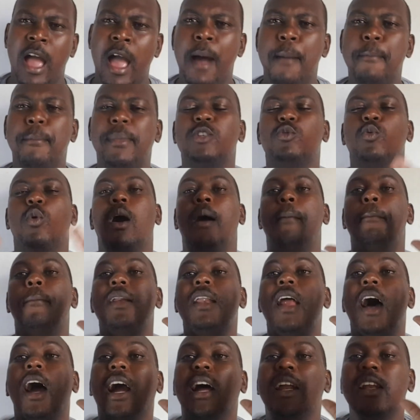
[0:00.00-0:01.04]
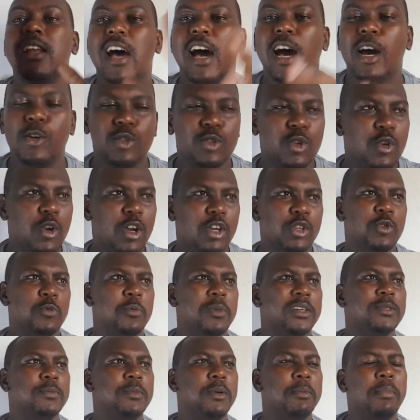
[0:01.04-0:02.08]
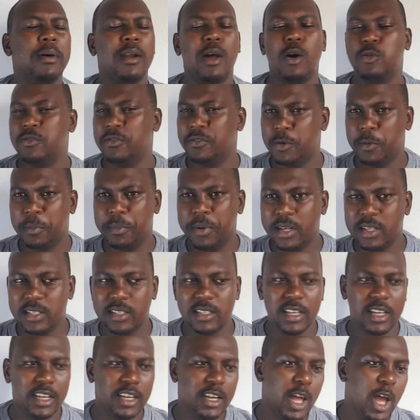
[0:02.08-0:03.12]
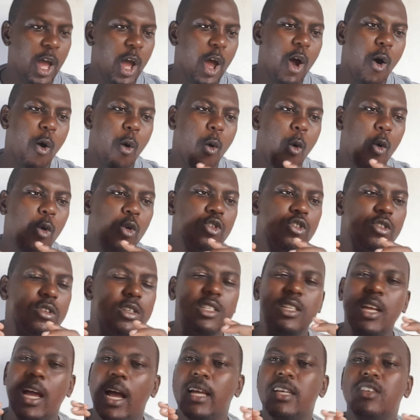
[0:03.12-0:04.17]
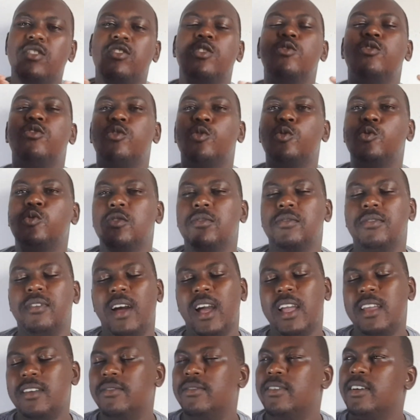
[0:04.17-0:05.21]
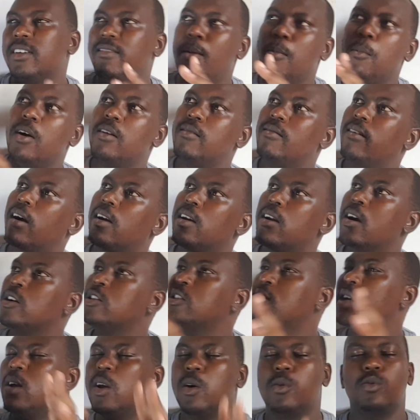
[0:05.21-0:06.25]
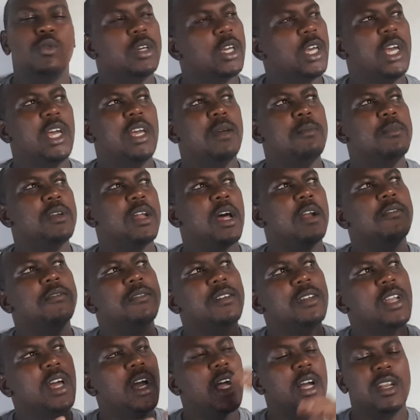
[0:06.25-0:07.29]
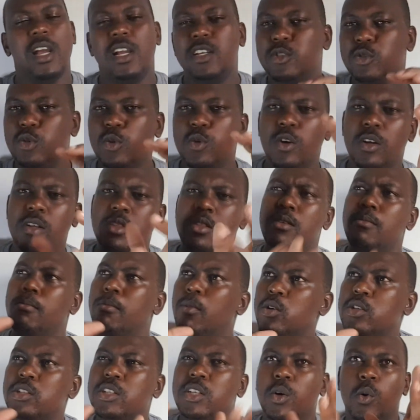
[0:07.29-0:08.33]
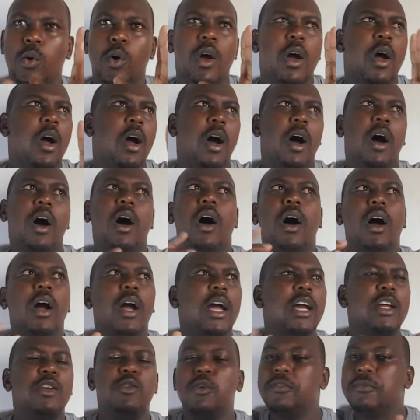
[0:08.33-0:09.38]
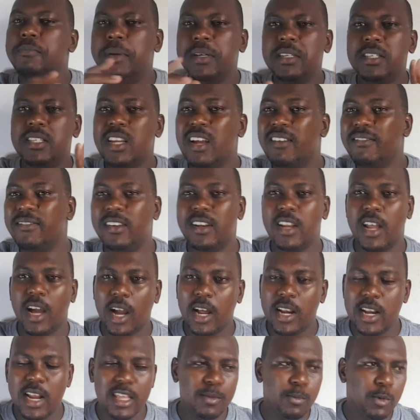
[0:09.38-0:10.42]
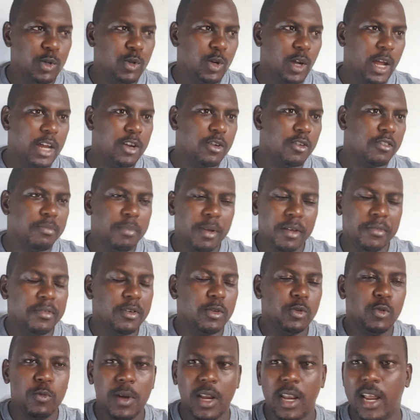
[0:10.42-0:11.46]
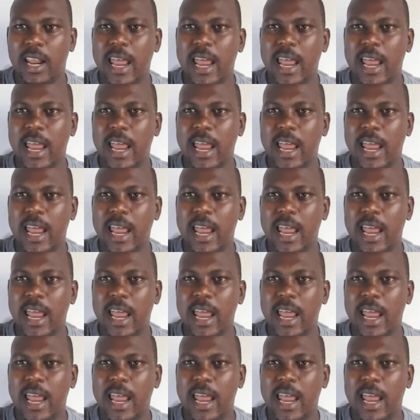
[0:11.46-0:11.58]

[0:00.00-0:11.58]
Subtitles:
but so you must be proud of your person. Autochai is a root of fire. Even one okay, so the model kind of person, the model kind of perfect woman